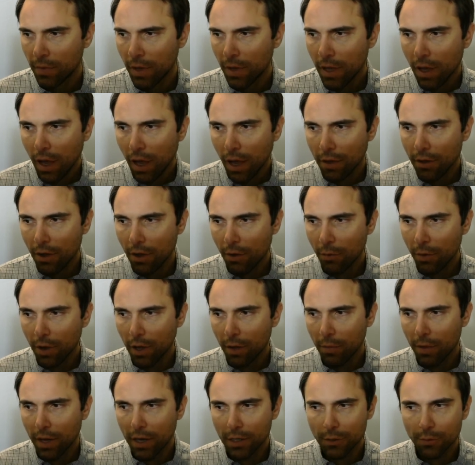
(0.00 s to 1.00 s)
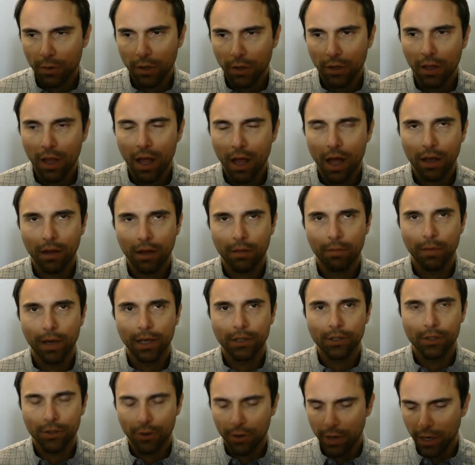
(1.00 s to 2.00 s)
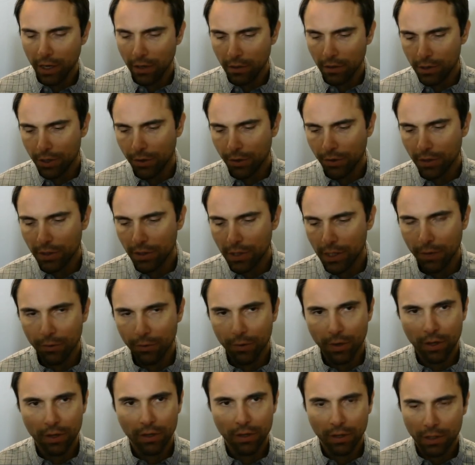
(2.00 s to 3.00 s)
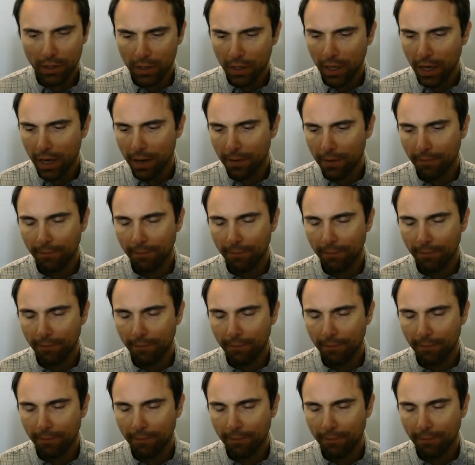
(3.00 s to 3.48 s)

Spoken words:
I thought, well, I might as well lock my screen so you can see what it looks like.